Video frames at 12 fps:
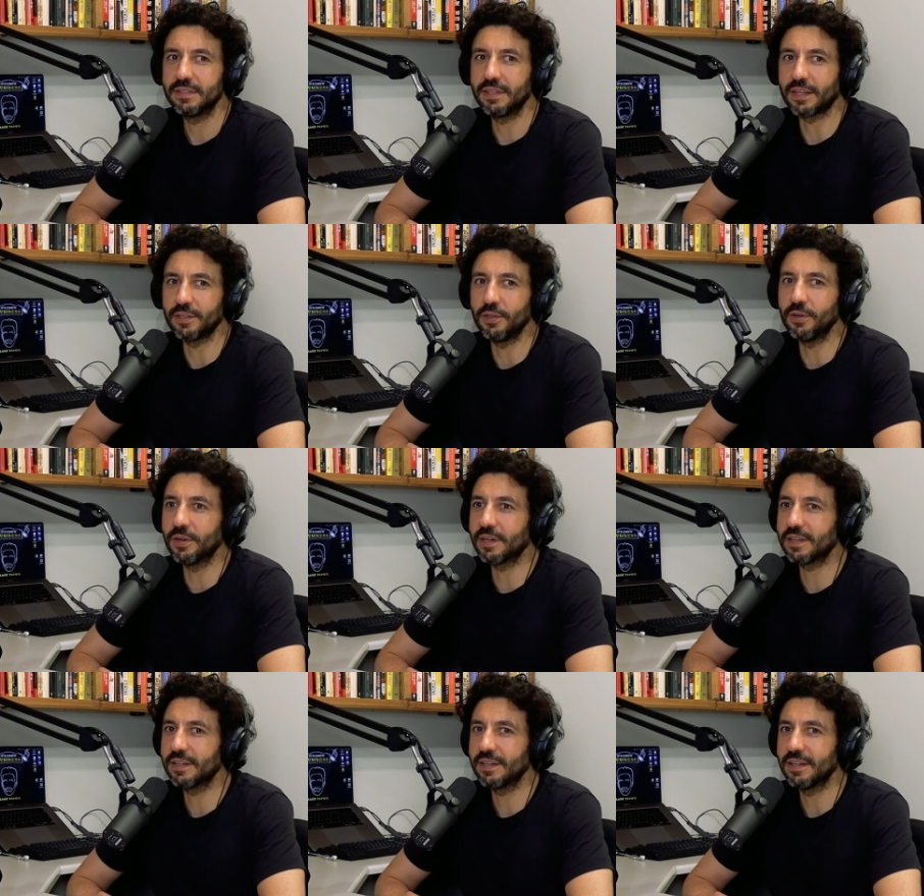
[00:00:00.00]
like New
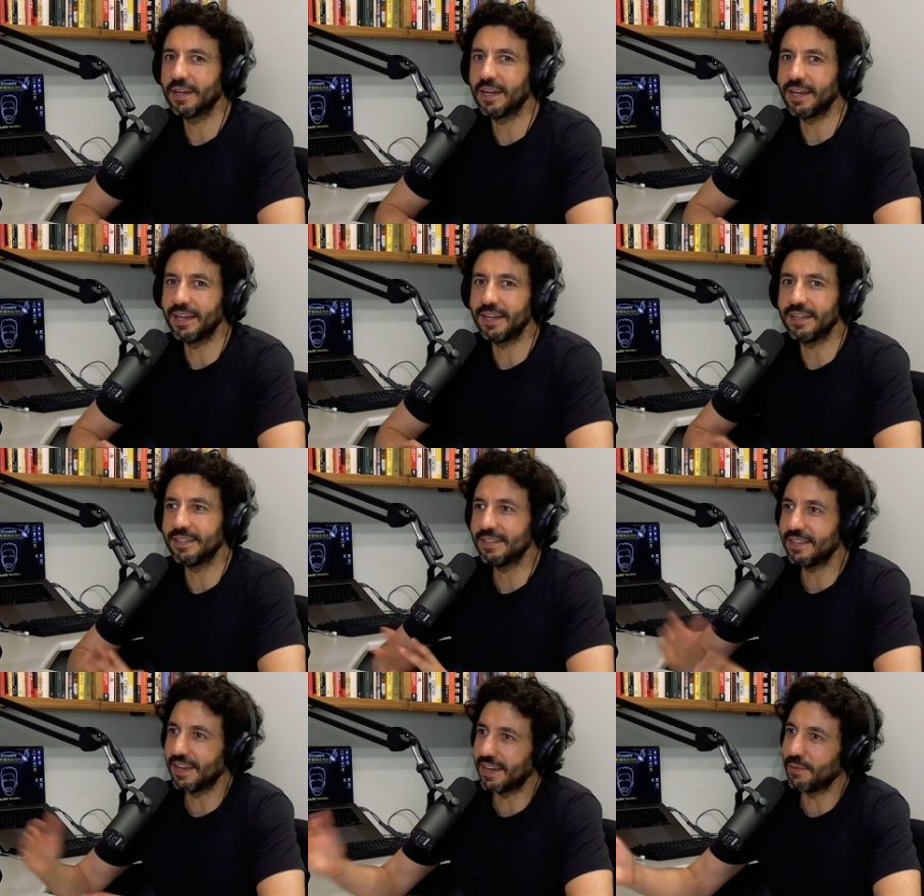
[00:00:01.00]
York
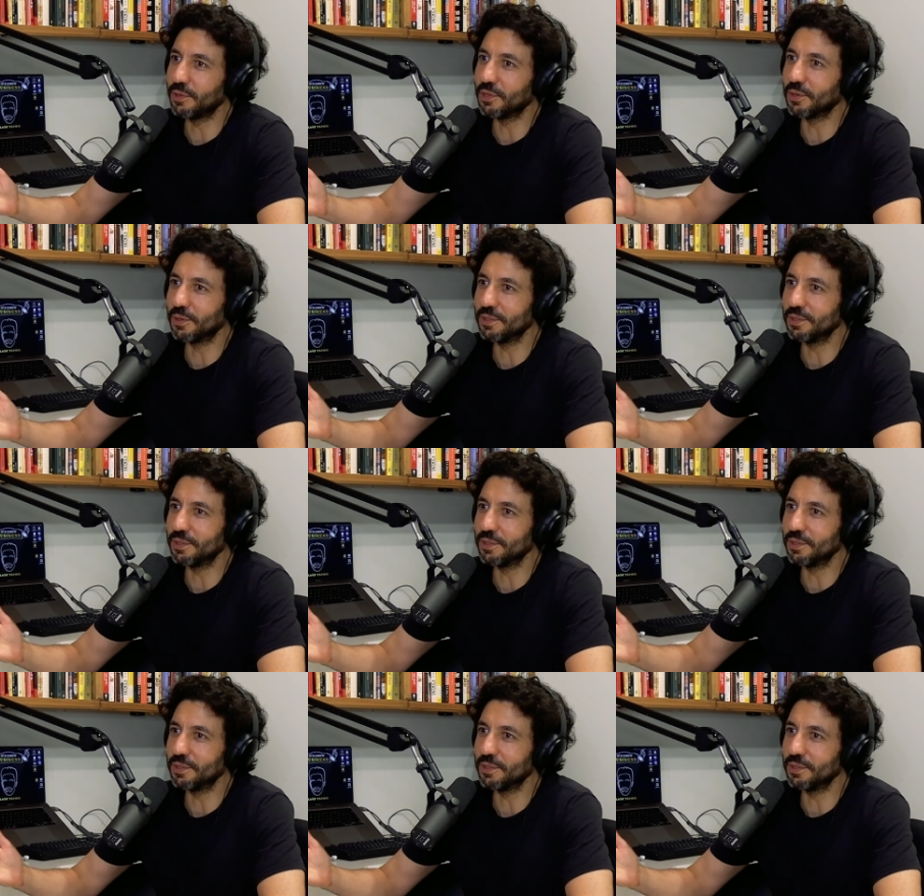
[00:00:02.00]
when you're